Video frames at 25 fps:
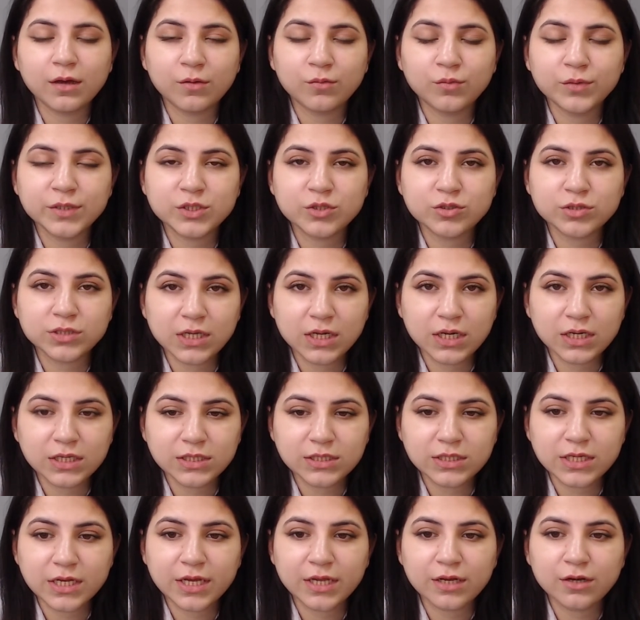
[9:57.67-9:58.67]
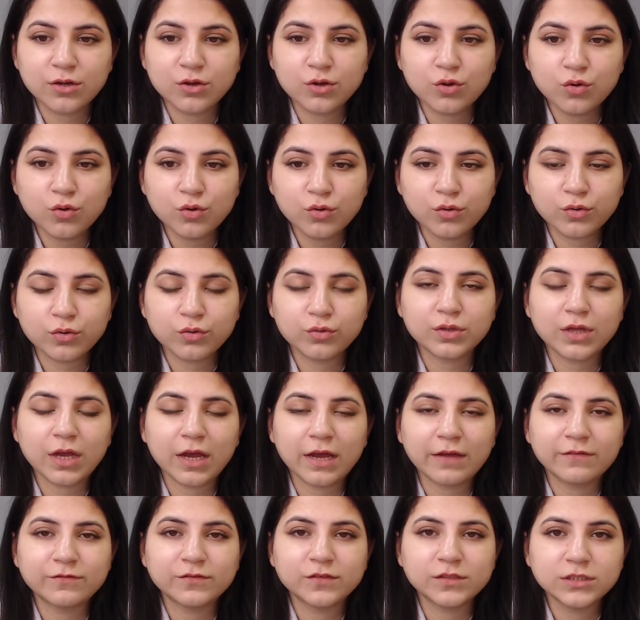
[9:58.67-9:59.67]
which result in no growth
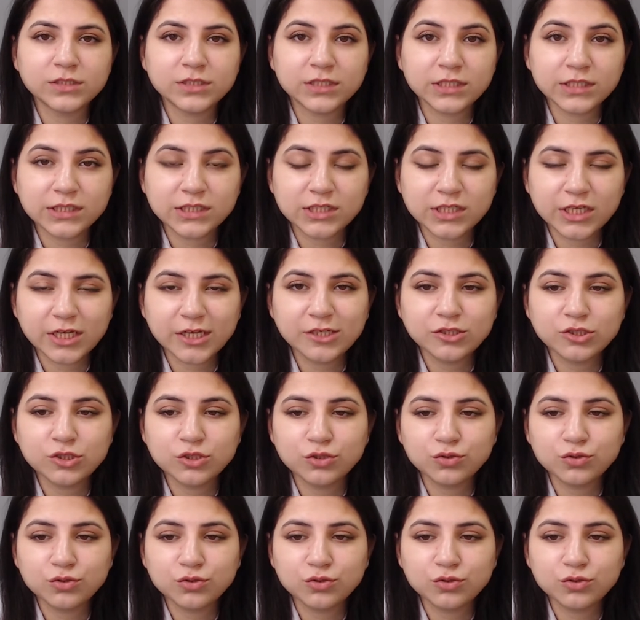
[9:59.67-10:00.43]
after 16